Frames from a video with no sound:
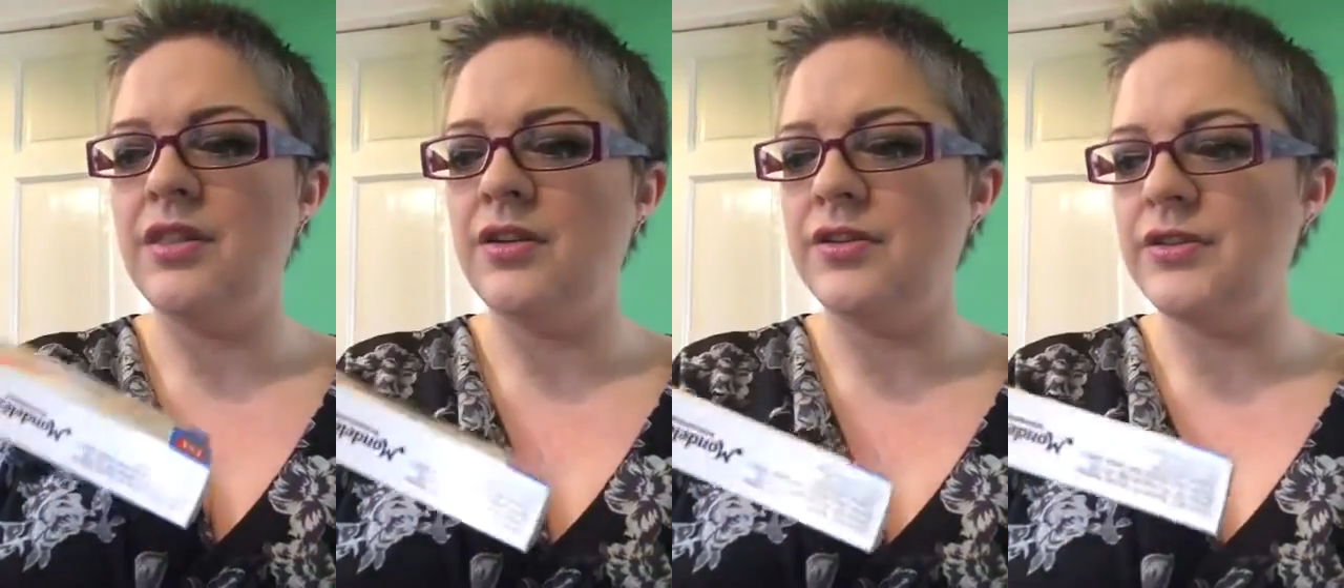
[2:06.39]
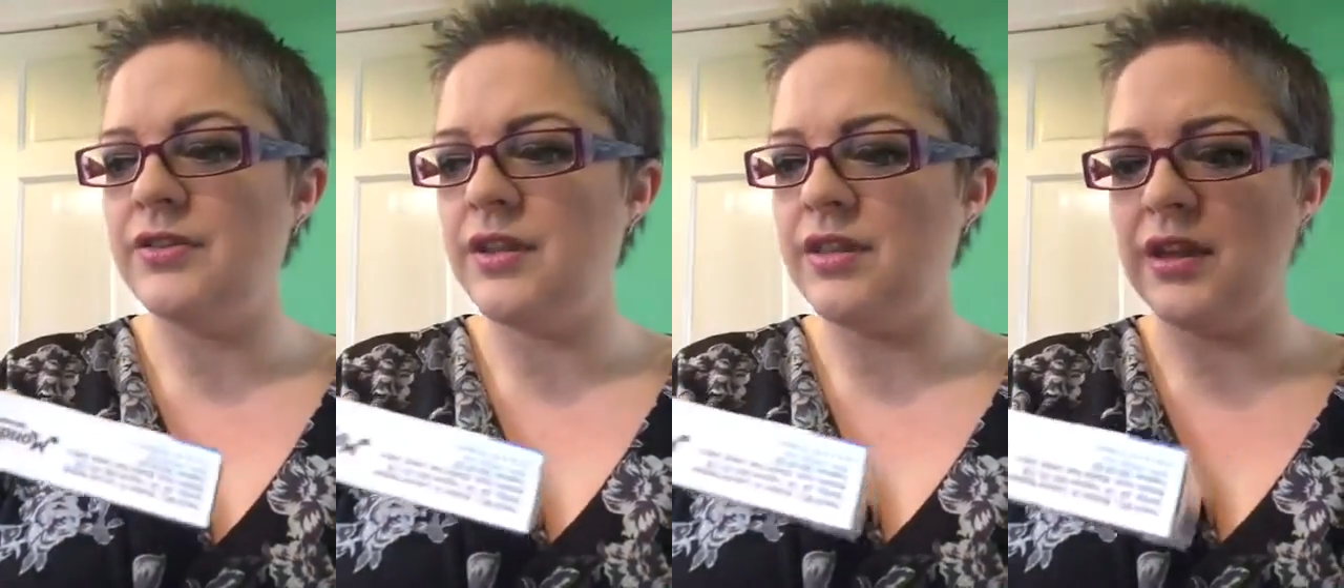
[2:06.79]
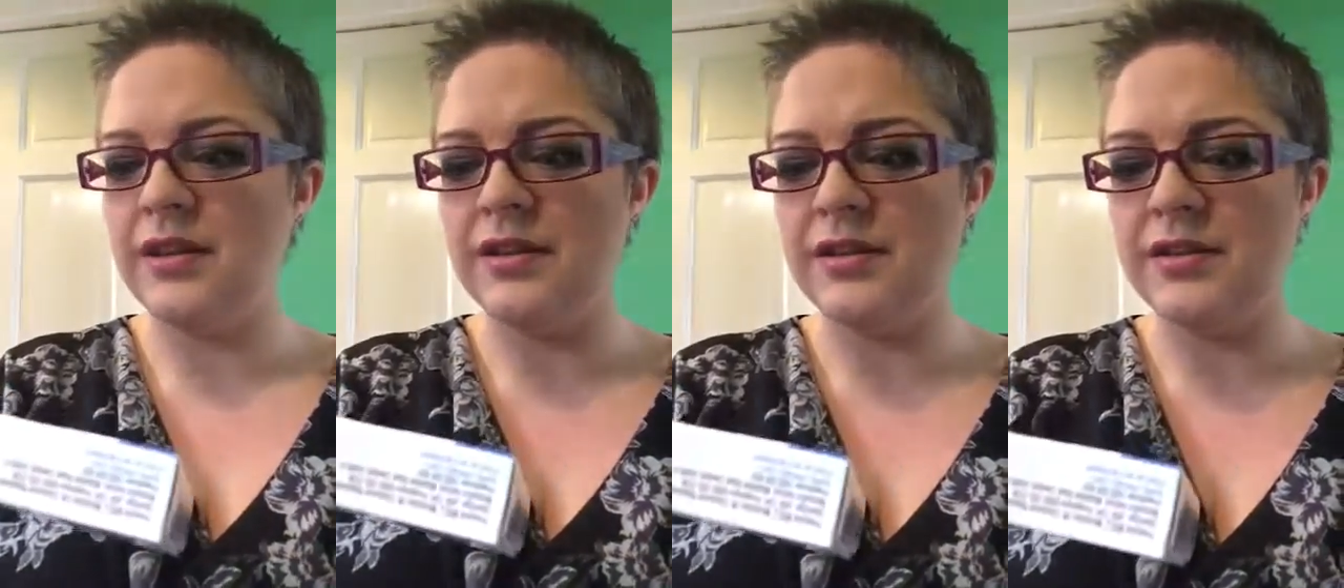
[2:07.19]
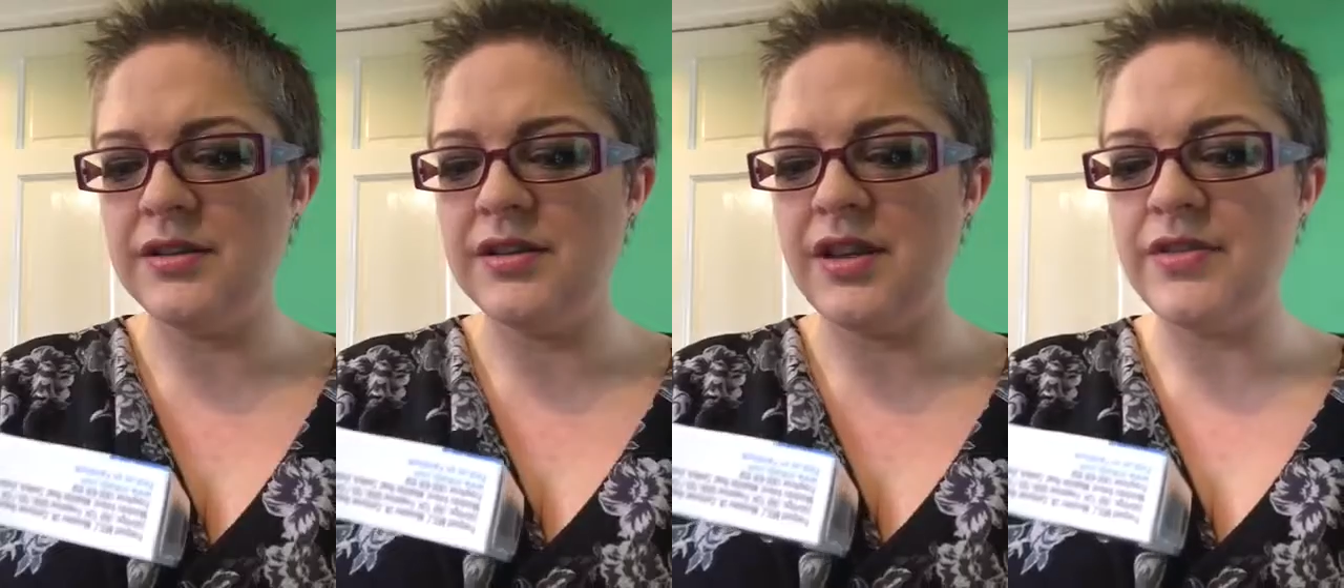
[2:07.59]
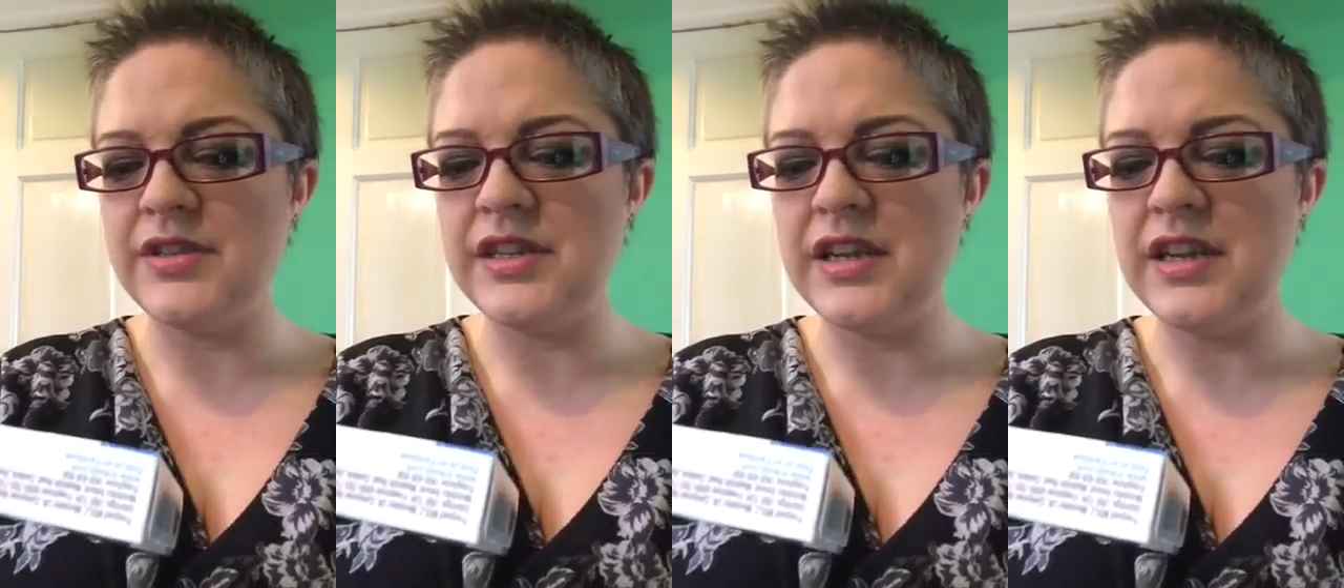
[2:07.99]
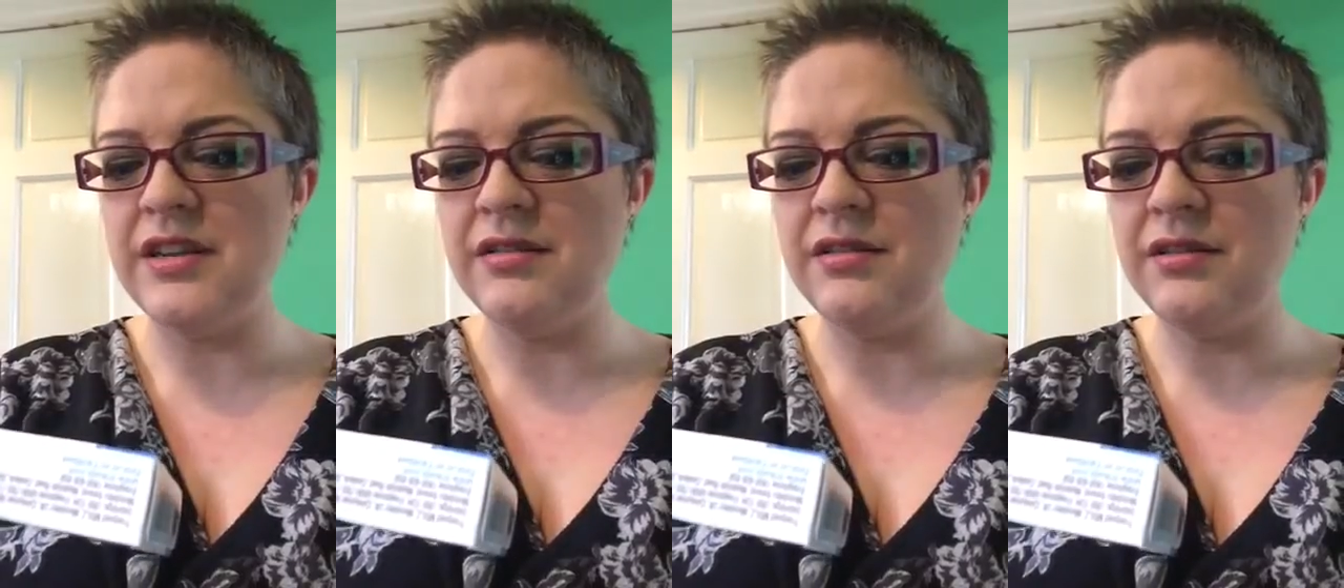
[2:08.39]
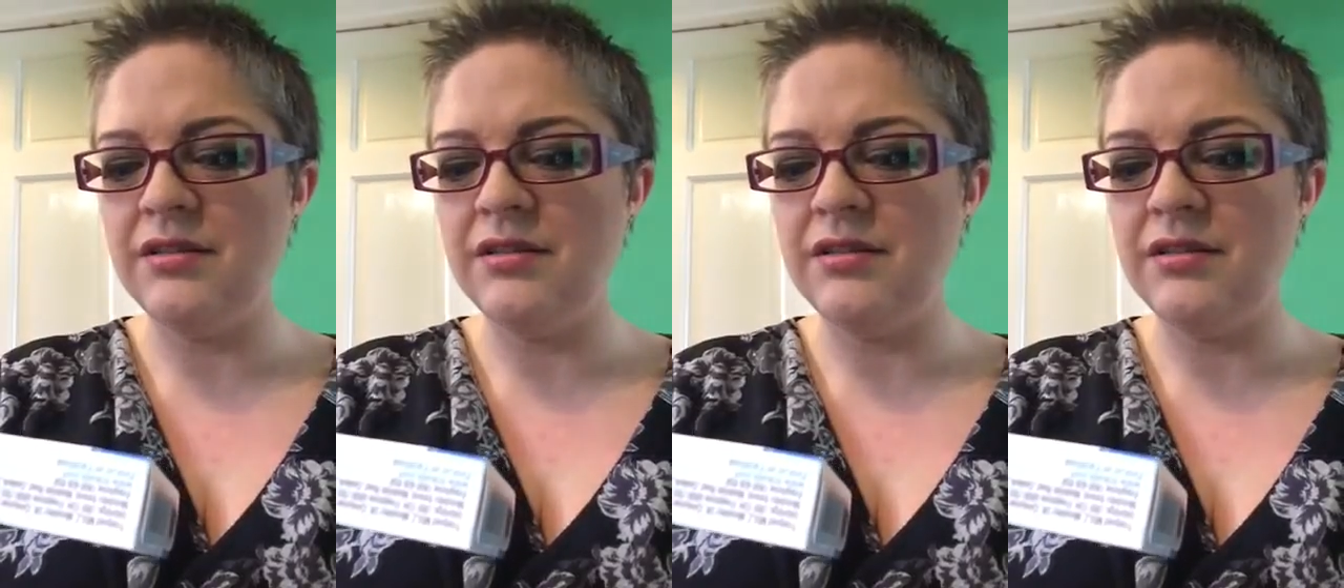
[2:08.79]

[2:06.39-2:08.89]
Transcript: There's, I think, 17